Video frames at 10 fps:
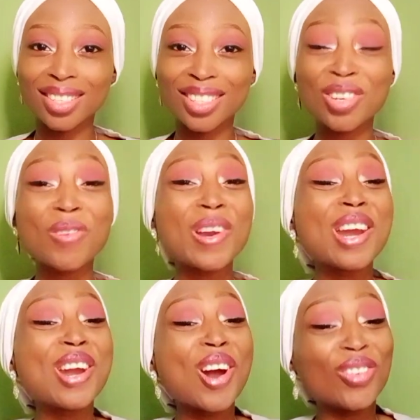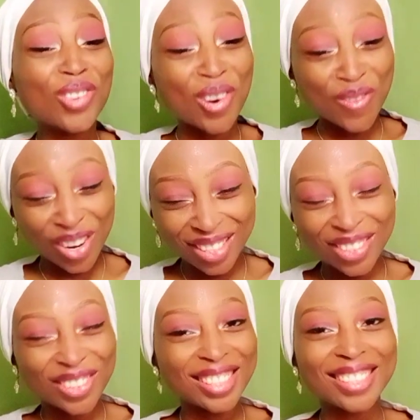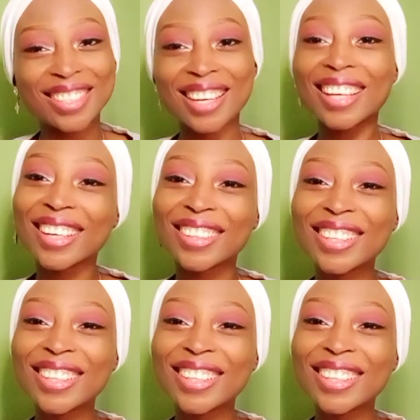You know, we love gourmands on this channel.